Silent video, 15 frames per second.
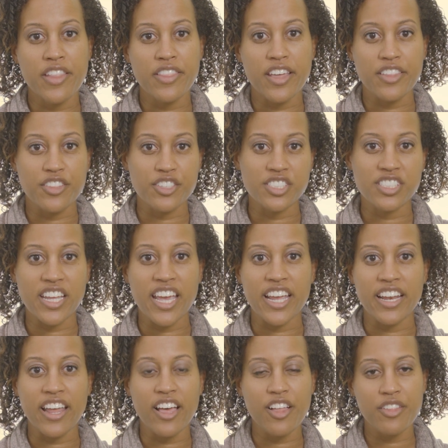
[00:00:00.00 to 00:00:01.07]
that they're
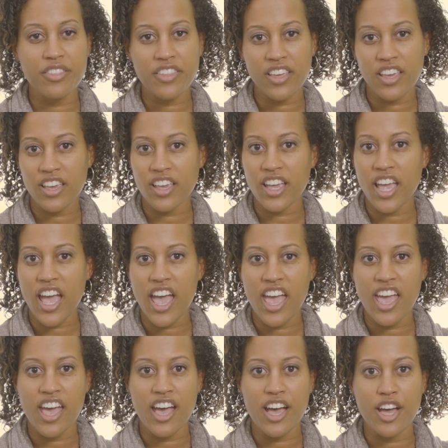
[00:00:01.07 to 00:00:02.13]
staying healthy
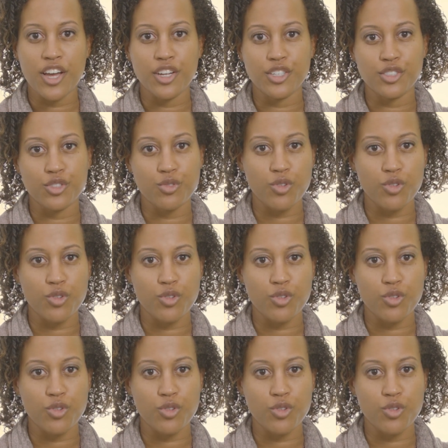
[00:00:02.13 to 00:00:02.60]
and